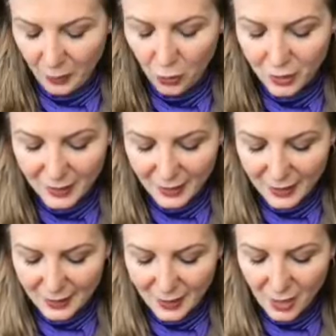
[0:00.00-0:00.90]
who
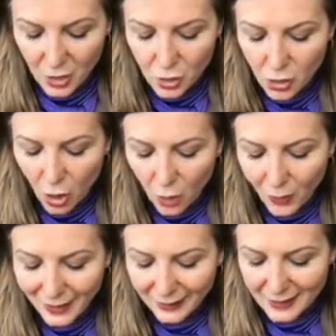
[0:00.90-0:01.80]
says, no
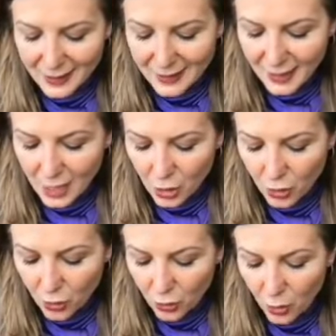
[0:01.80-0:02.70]
one can see
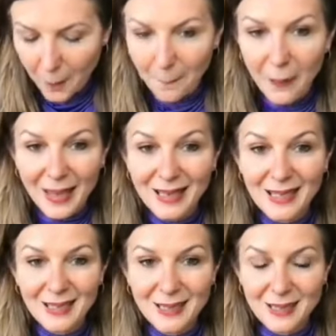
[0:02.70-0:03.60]
you
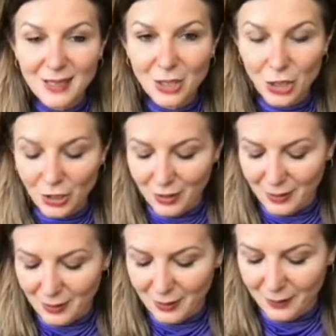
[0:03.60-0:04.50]
making
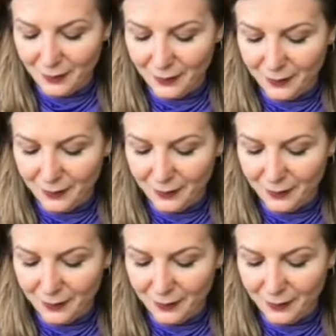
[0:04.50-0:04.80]
decisions,